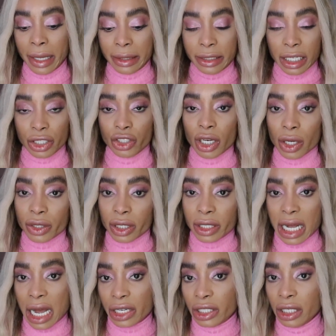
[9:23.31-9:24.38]
this trousers
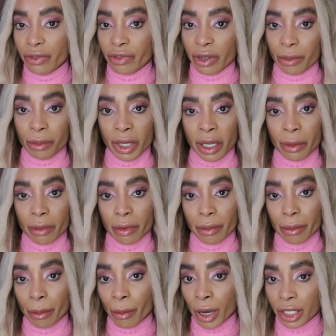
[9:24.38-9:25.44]
actually fit me
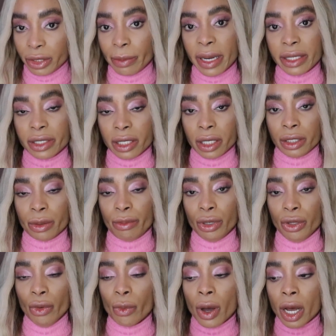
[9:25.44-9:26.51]
much better than the
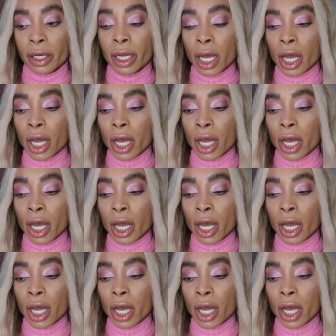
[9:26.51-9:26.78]
blue one.